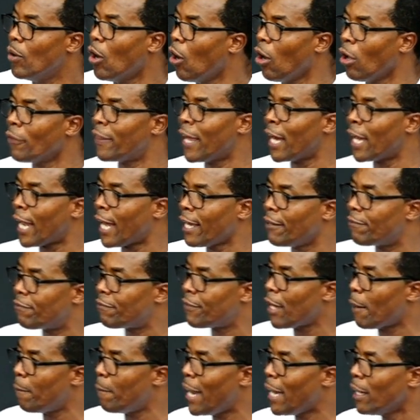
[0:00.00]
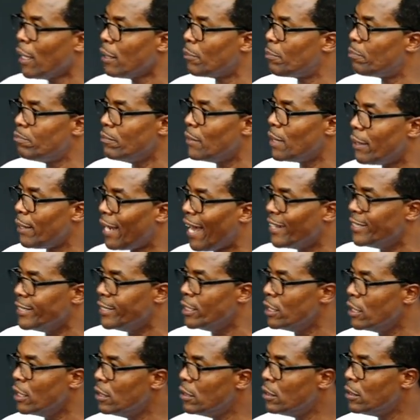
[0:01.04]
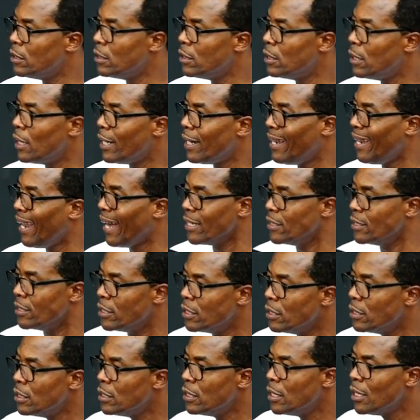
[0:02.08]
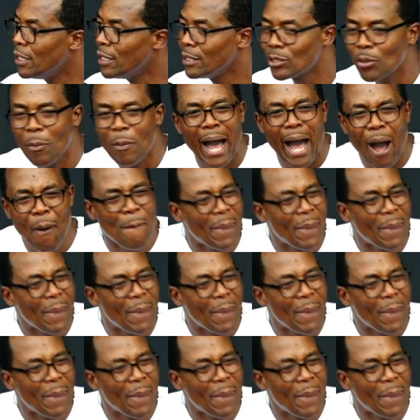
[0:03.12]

all their life they're buying land land so how